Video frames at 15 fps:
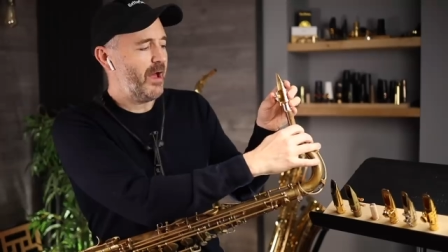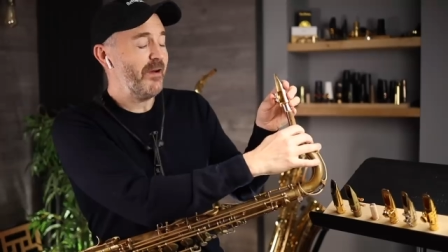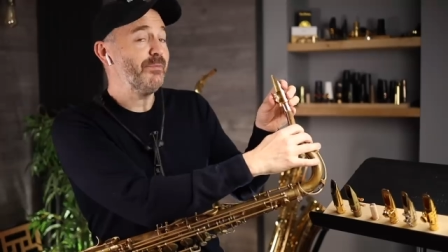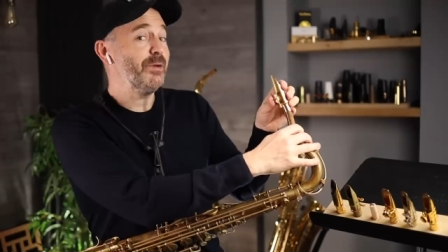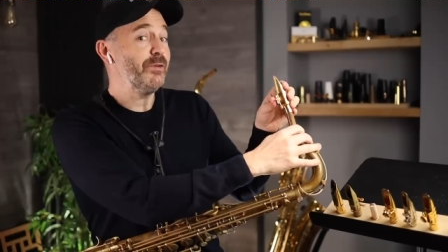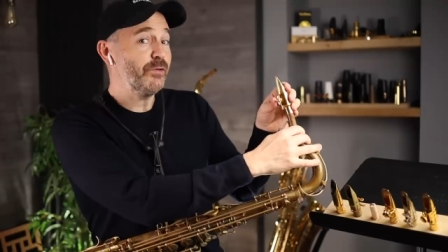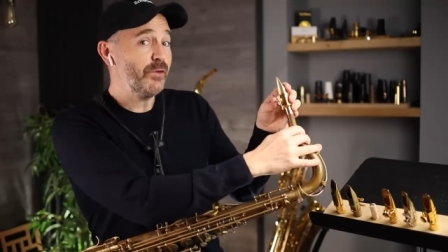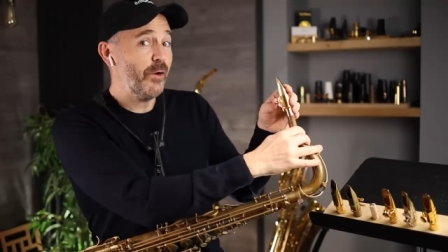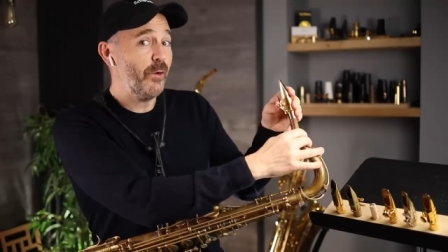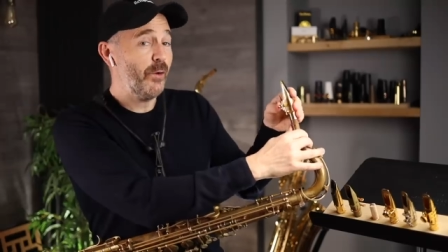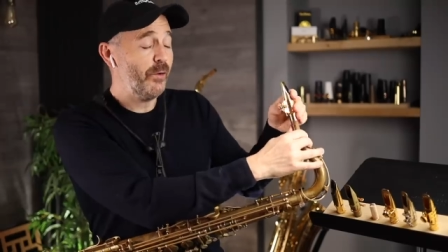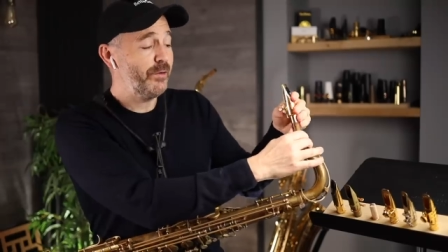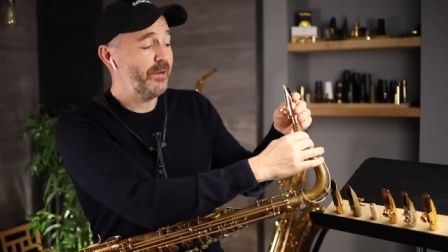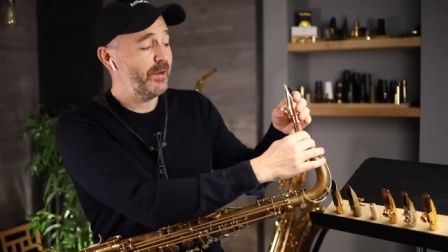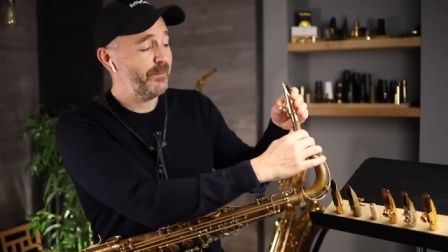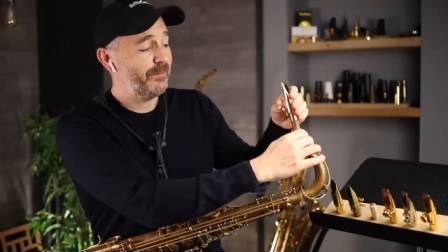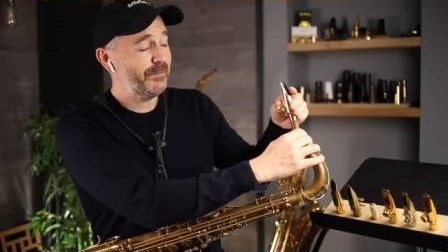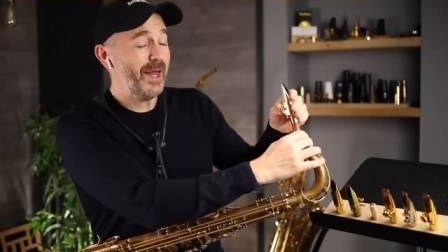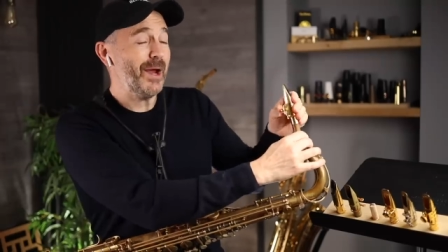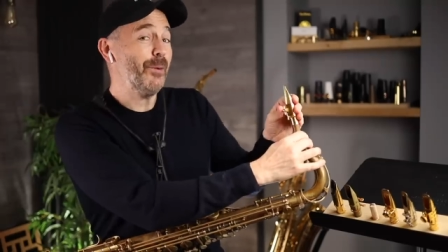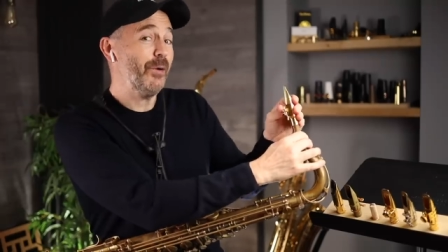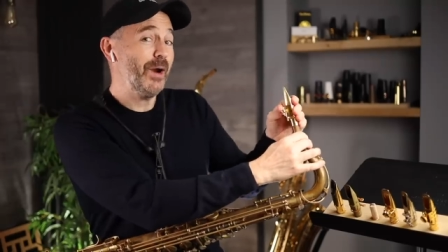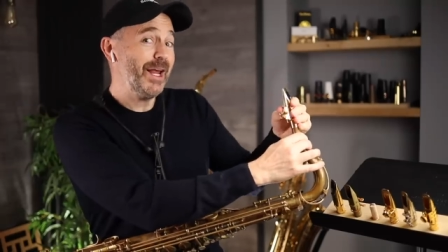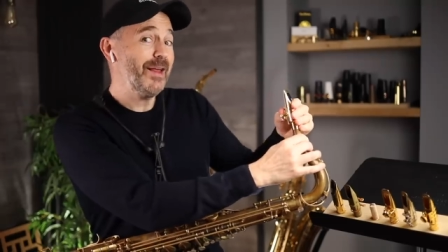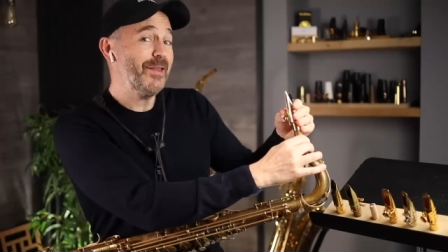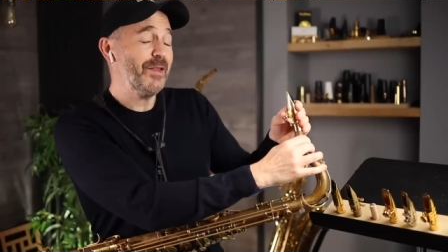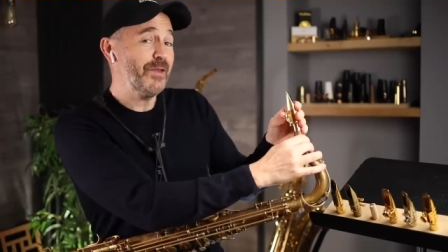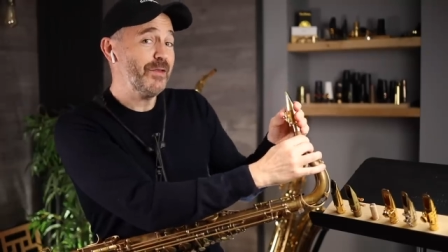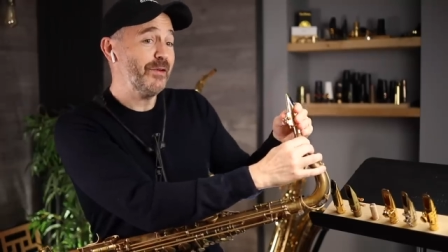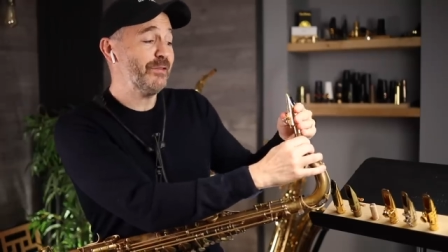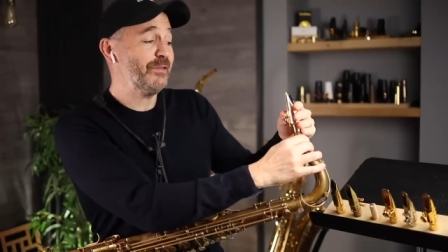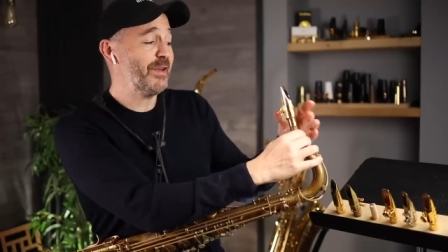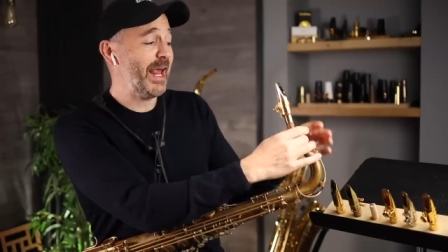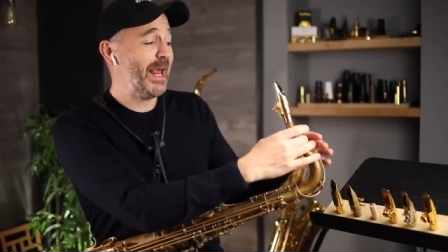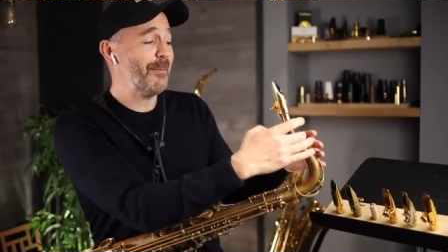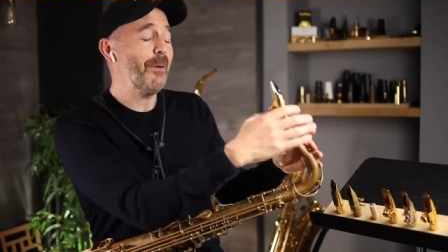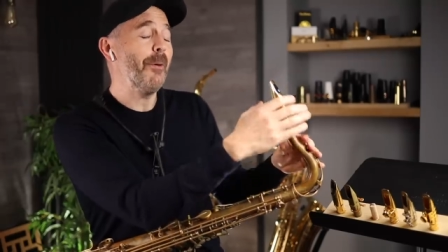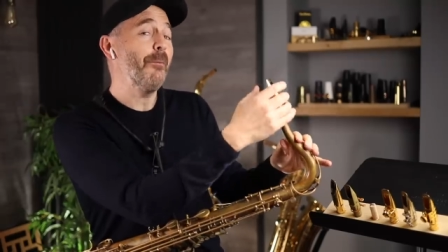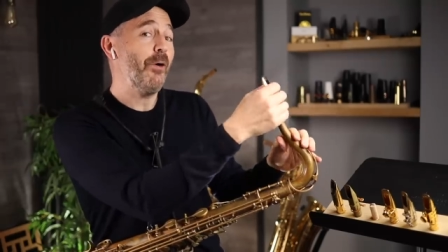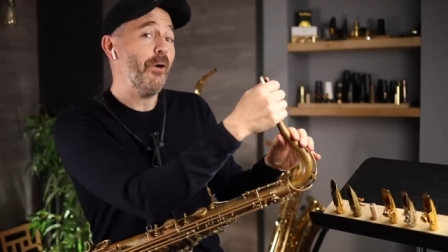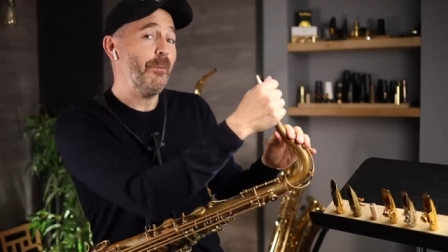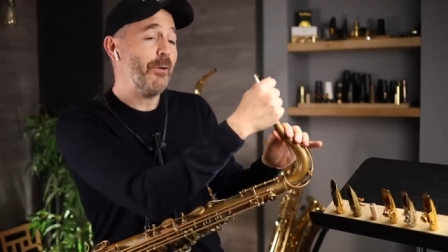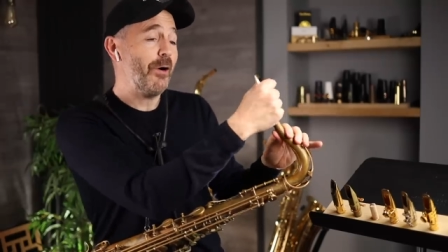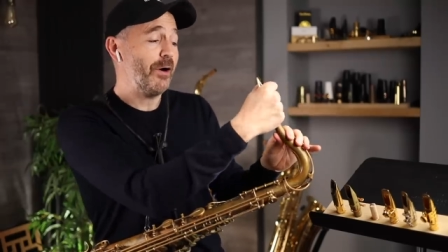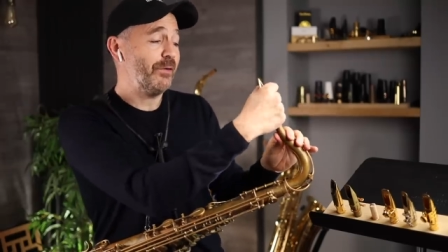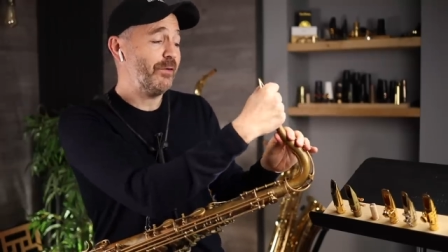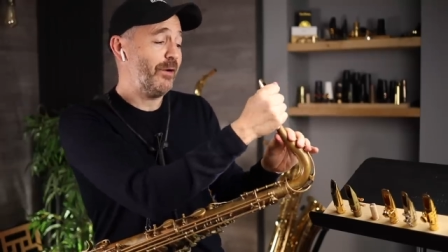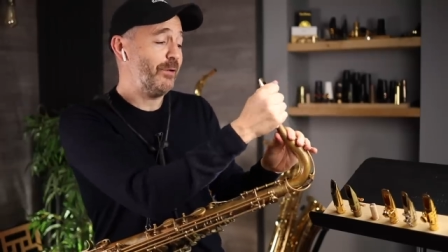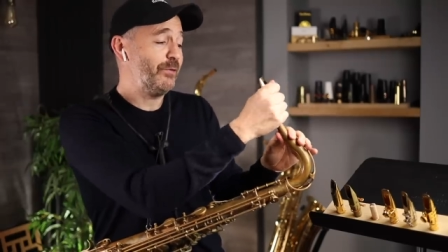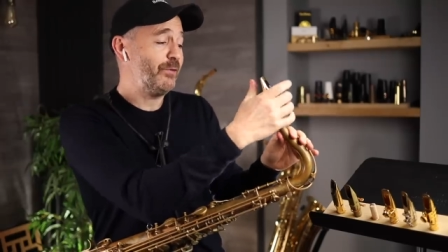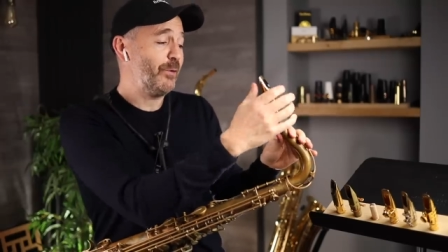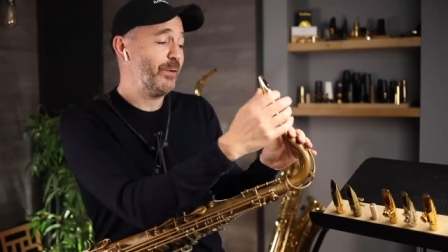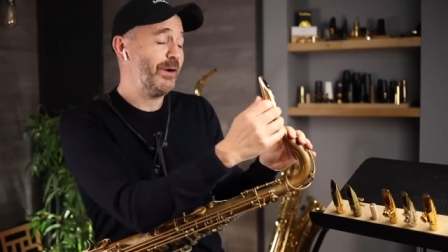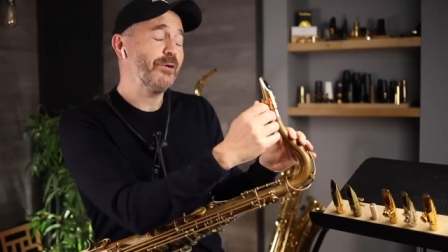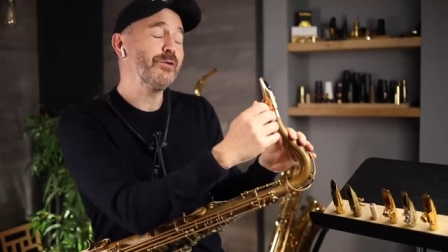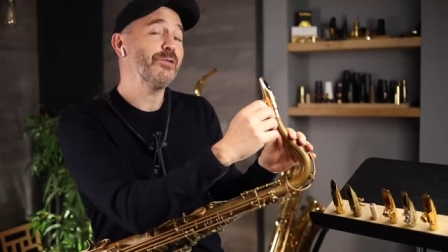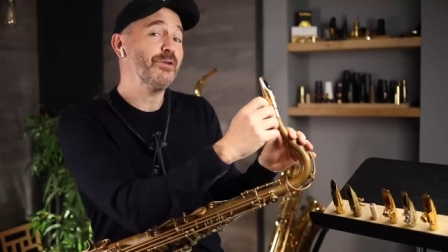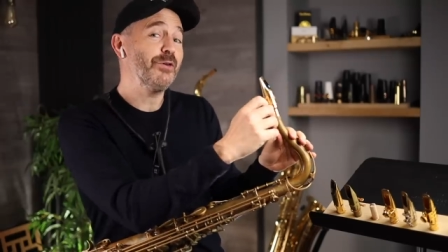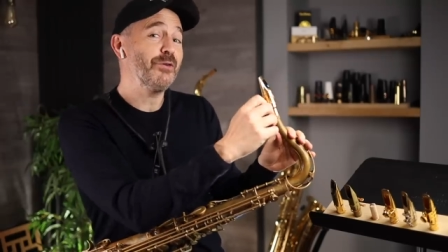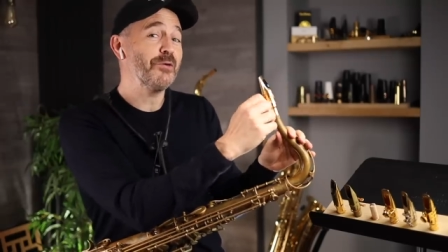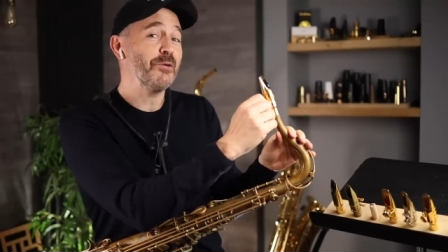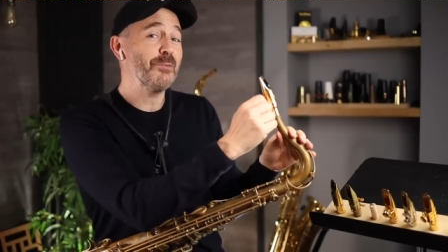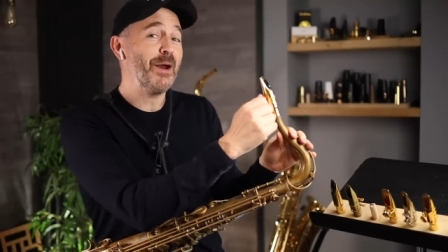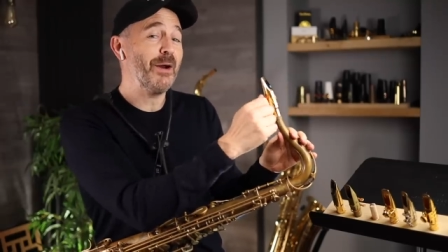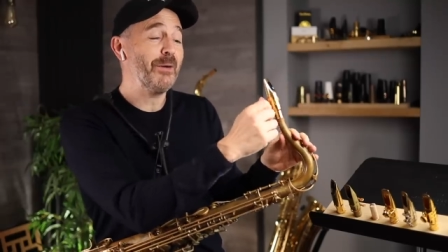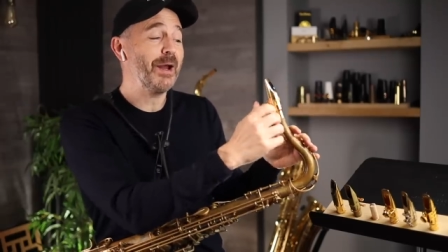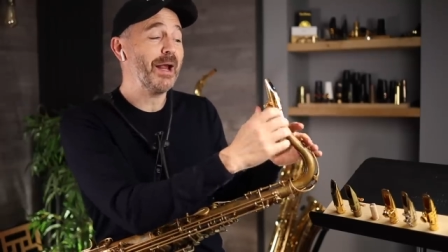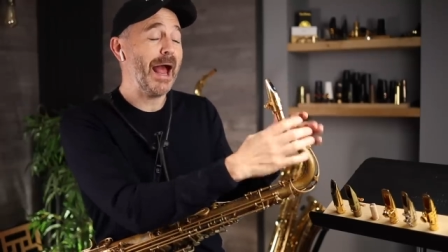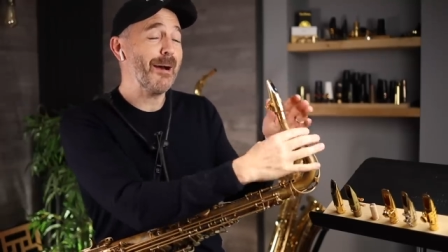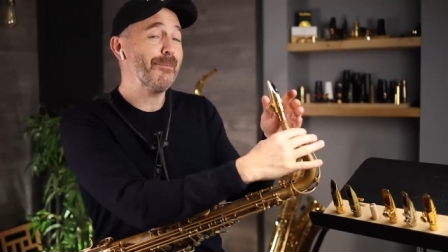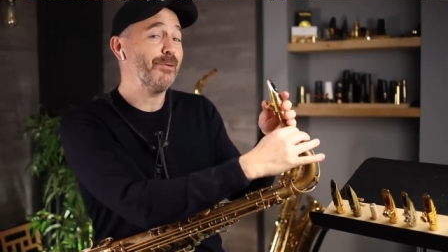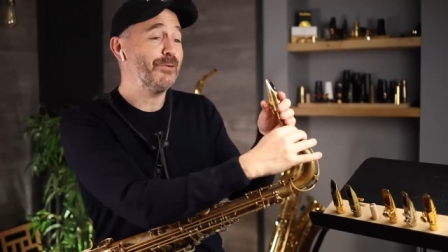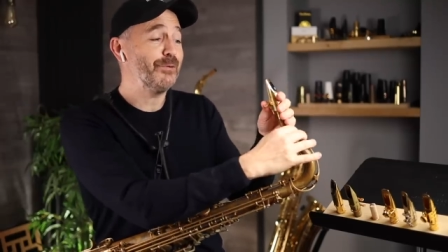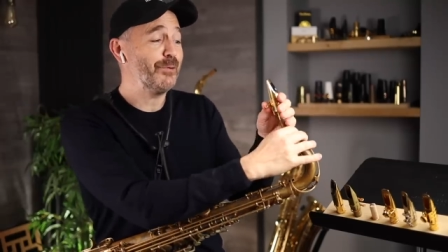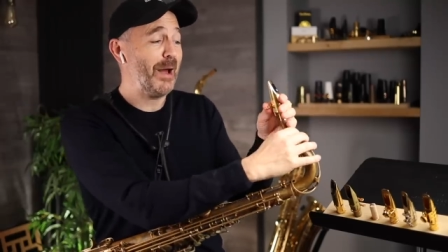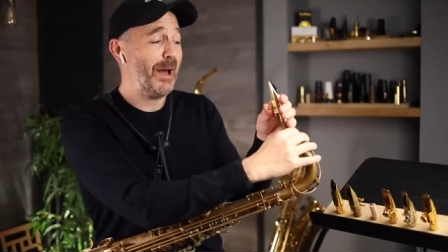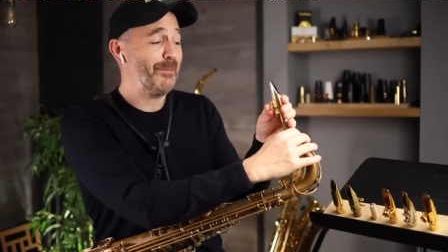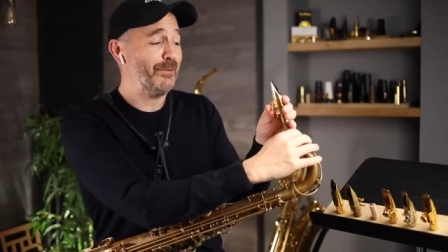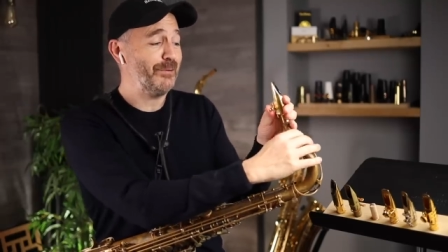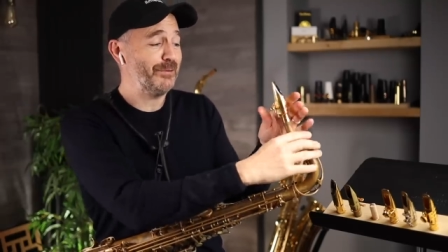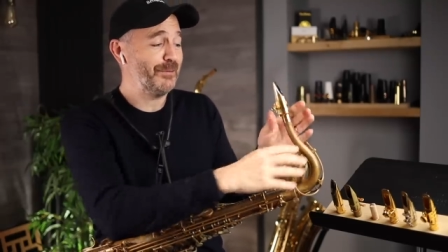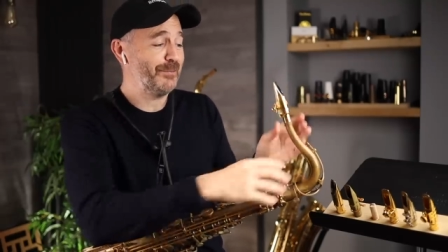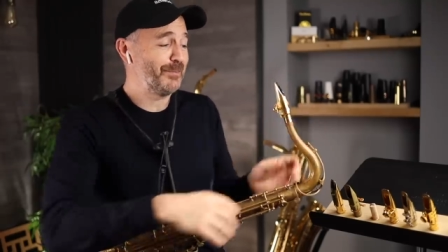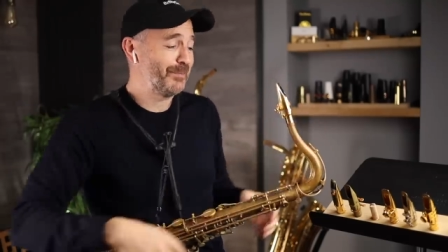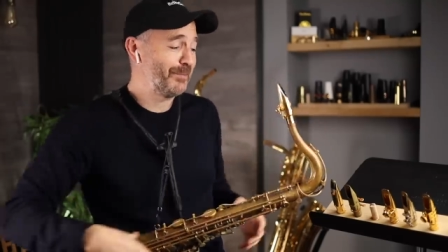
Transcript: I've been told, that we're in the same ballpark though, so we are still comparing apples to apples.